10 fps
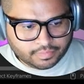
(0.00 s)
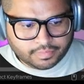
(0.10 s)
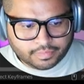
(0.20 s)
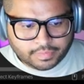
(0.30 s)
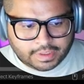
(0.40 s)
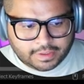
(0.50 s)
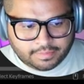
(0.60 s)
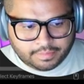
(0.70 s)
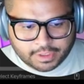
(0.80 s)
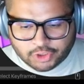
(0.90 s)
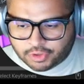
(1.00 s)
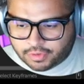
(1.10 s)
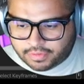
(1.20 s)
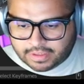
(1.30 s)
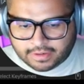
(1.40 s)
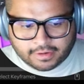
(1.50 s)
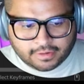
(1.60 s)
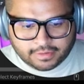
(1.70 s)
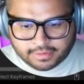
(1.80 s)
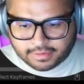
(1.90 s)
Then make sure that all
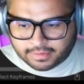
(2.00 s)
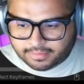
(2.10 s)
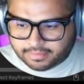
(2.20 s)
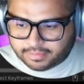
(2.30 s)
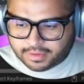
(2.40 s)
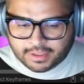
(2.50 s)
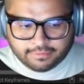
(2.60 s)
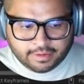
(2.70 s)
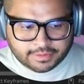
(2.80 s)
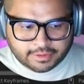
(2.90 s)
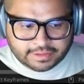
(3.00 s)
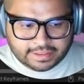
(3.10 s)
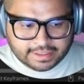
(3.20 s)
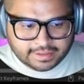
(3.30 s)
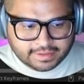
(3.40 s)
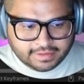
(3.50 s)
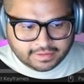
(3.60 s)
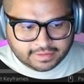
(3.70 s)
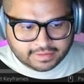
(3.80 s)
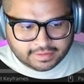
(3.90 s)
the keyframes are selected.
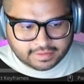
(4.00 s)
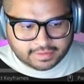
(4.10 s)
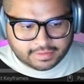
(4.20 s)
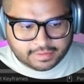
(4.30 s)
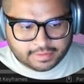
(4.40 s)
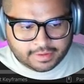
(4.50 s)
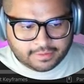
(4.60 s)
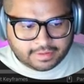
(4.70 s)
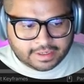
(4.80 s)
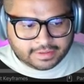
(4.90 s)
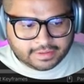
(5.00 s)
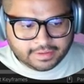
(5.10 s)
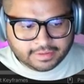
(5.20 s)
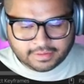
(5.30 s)
Then right click.